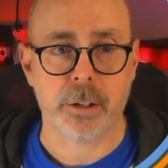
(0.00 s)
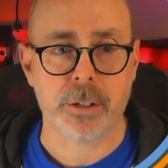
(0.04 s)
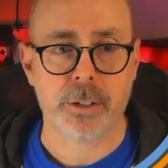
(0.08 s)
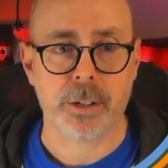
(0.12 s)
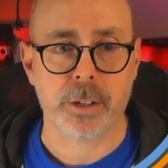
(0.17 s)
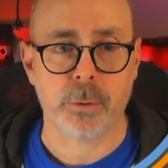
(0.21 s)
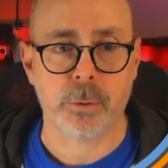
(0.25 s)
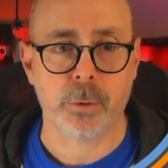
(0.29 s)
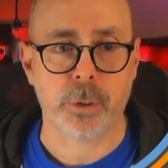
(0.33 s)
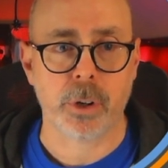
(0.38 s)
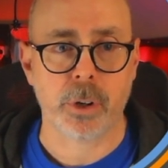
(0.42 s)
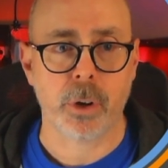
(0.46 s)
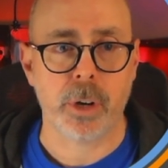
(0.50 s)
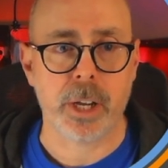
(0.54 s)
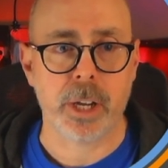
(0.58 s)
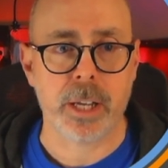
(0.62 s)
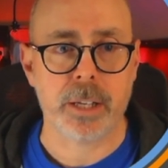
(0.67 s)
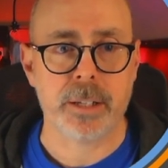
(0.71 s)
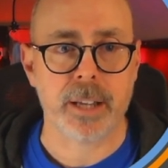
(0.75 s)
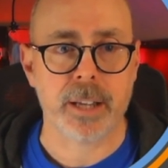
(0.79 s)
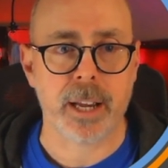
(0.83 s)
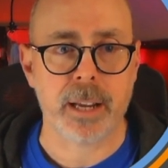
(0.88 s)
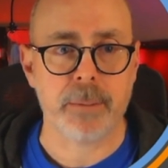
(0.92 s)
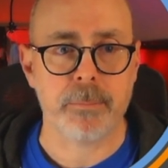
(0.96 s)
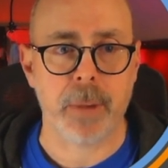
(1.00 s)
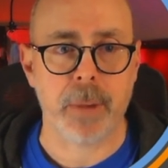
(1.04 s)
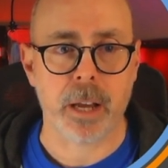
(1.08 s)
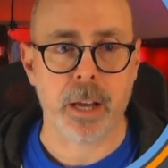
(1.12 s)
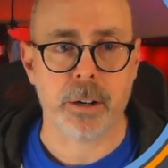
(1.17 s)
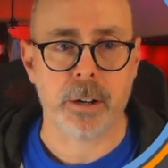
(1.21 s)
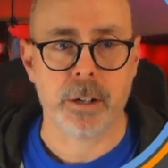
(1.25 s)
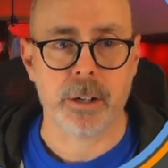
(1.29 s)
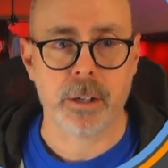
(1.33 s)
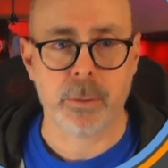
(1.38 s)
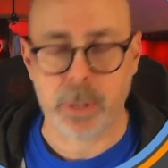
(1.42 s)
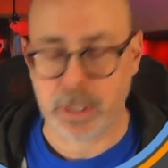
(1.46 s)
So we'll go ahead and type
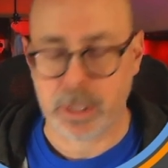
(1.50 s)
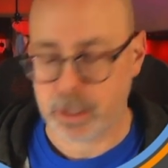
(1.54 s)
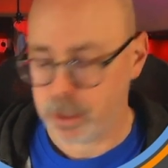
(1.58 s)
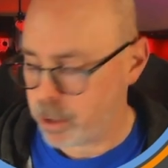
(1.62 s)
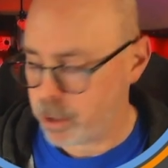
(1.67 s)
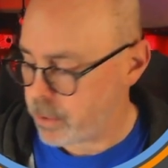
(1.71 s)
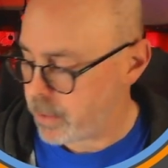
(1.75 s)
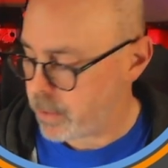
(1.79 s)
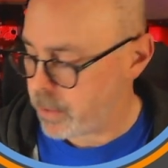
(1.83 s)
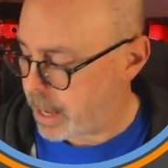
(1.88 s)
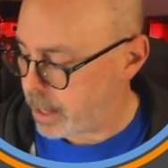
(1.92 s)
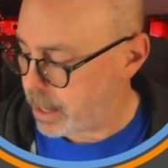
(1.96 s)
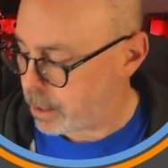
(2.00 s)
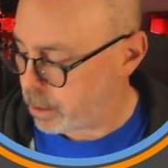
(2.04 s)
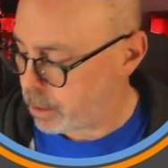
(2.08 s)
monitor. We learned that